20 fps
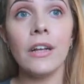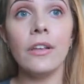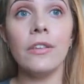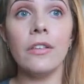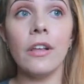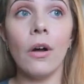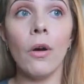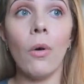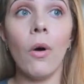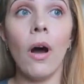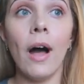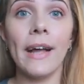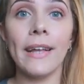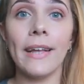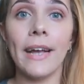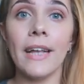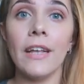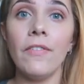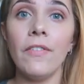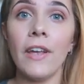So I
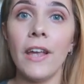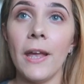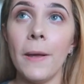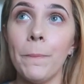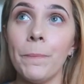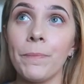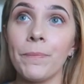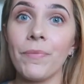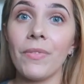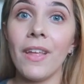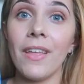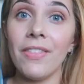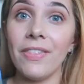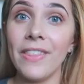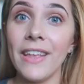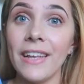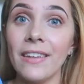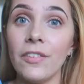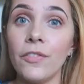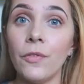gave him
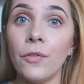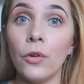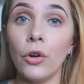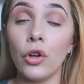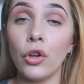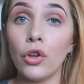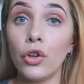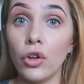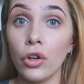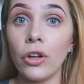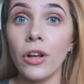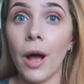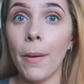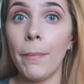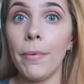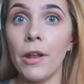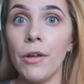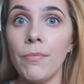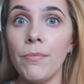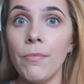this for a good
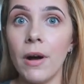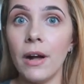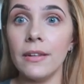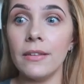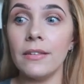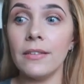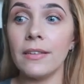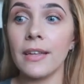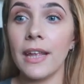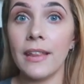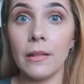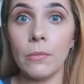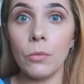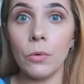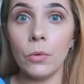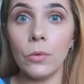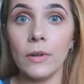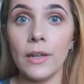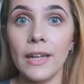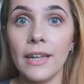couple of months in the
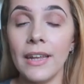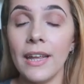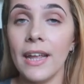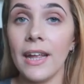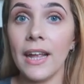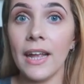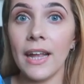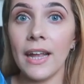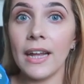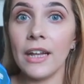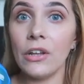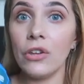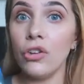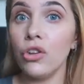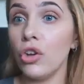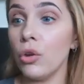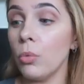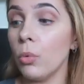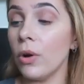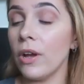morning. He
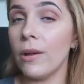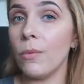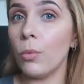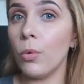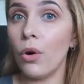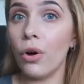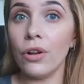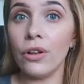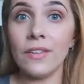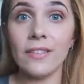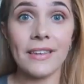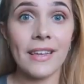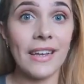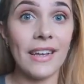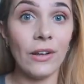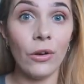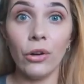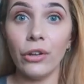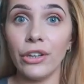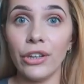knew what it was,
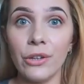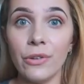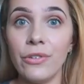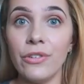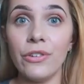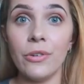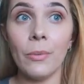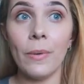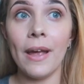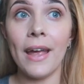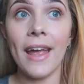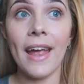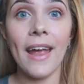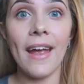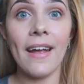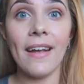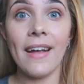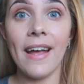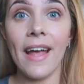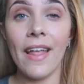he got used to
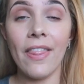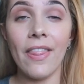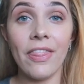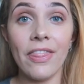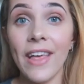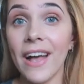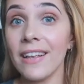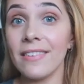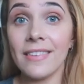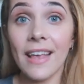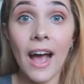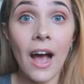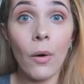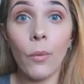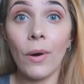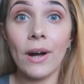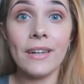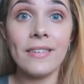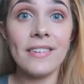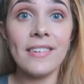it, and that's
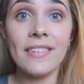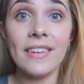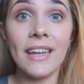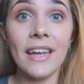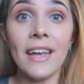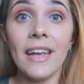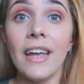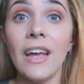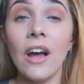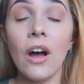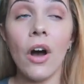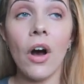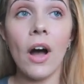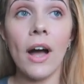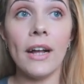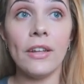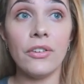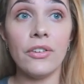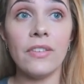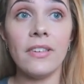how I did it.
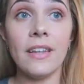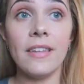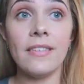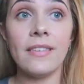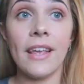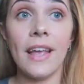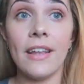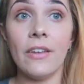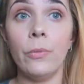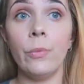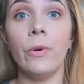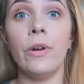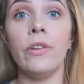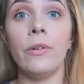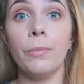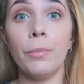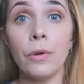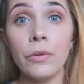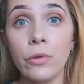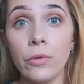I just said to
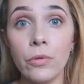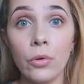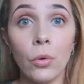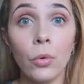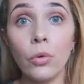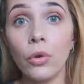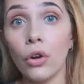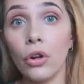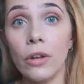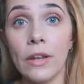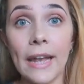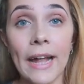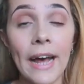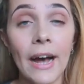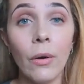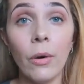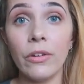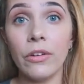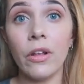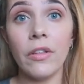Edward, bottles are all gone
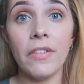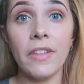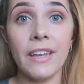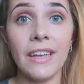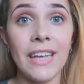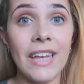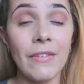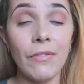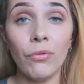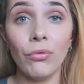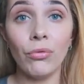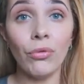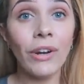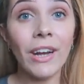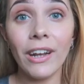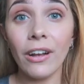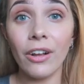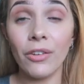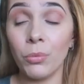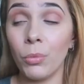now. I don't think he even
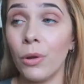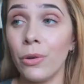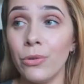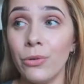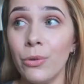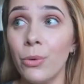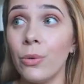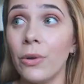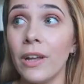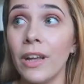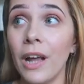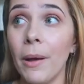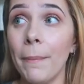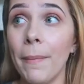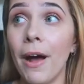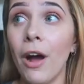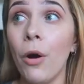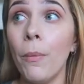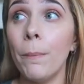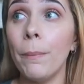realised what I was talking
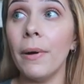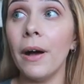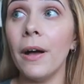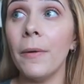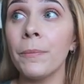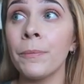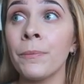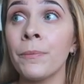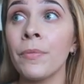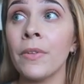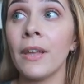about, but